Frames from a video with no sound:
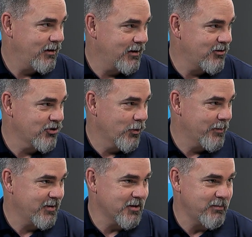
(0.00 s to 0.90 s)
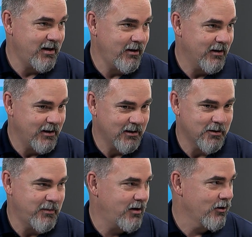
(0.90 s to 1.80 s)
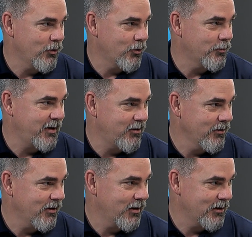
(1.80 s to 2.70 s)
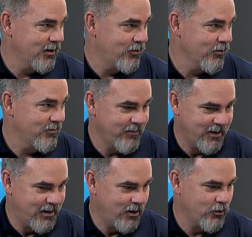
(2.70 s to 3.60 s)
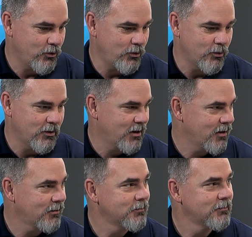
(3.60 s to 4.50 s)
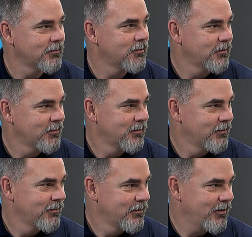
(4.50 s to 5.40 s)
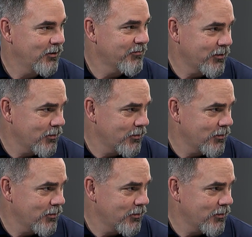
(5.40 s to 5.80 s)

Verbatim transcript: and they show up at the meeting. They get to meet a local meter, uh, leader and find out who, uh, you know,